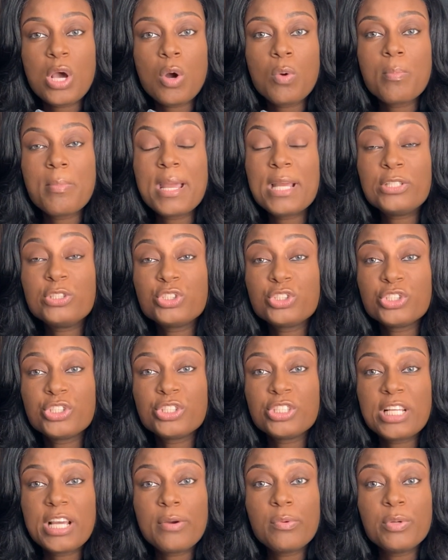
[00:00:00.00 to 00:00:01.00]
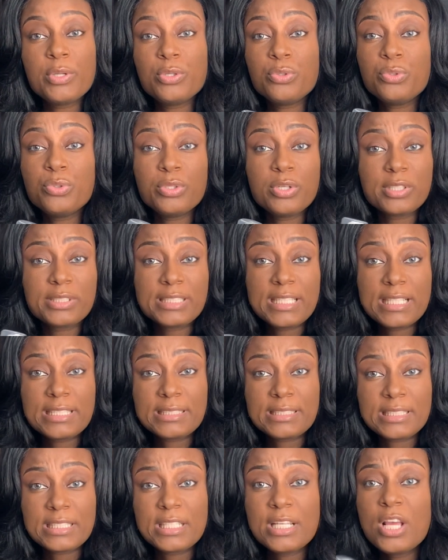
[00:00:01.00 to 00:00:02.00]
make sure that when you do your
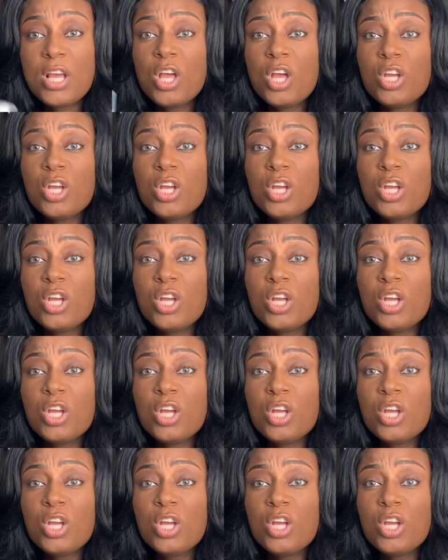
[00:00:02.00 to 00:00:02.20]
testing,